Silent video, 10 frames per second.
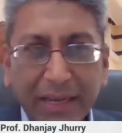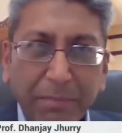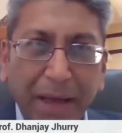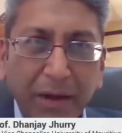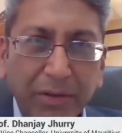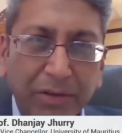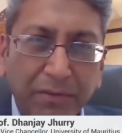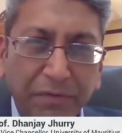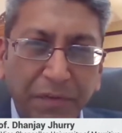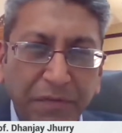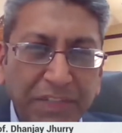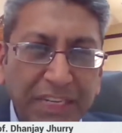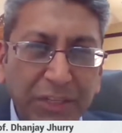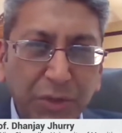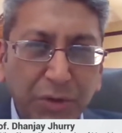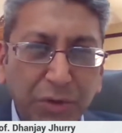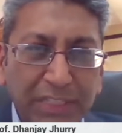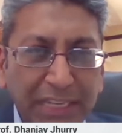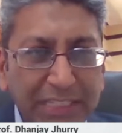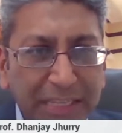about 50 to
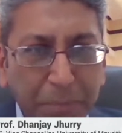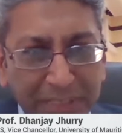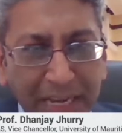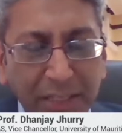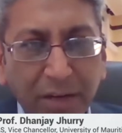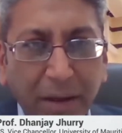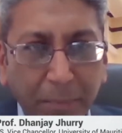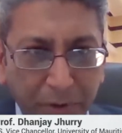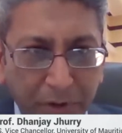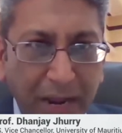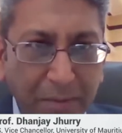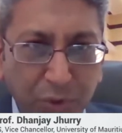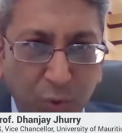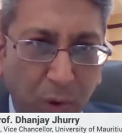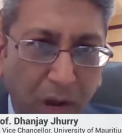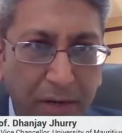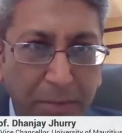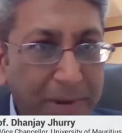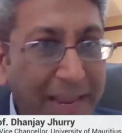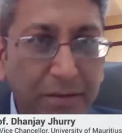60% of our programs were on a
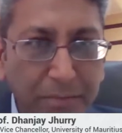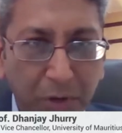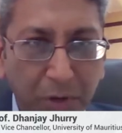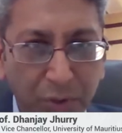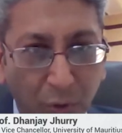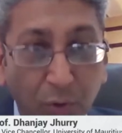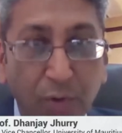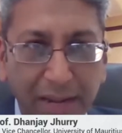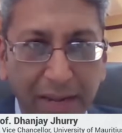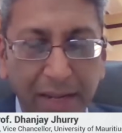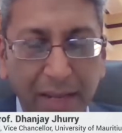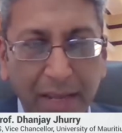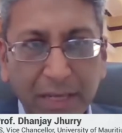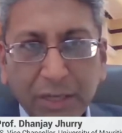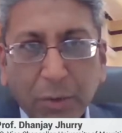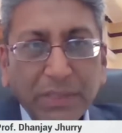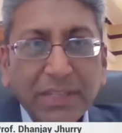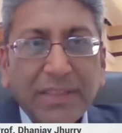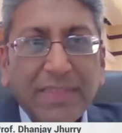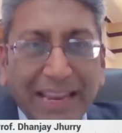blended mode already. So it
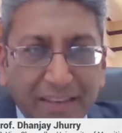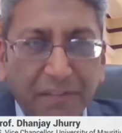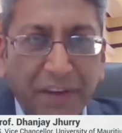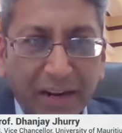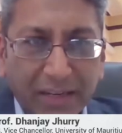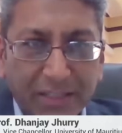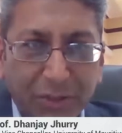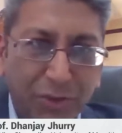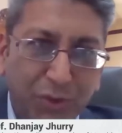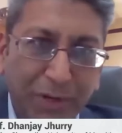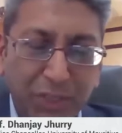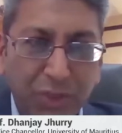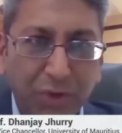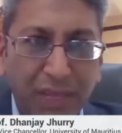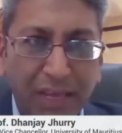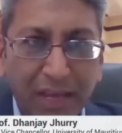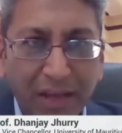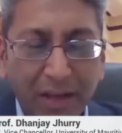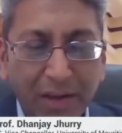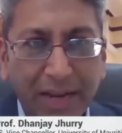wasn't that difficult to switch to the
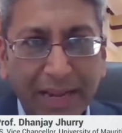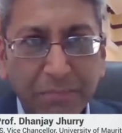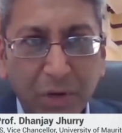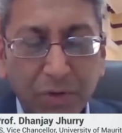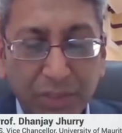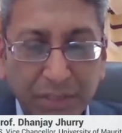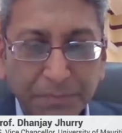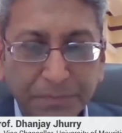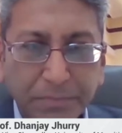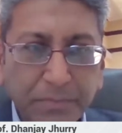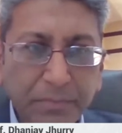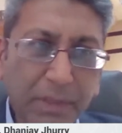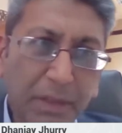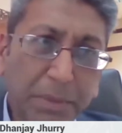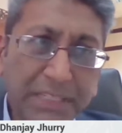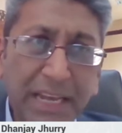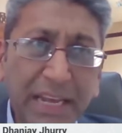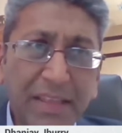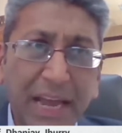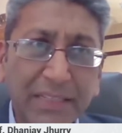online modes. But
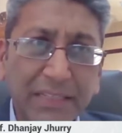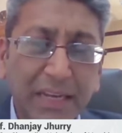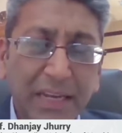saying that,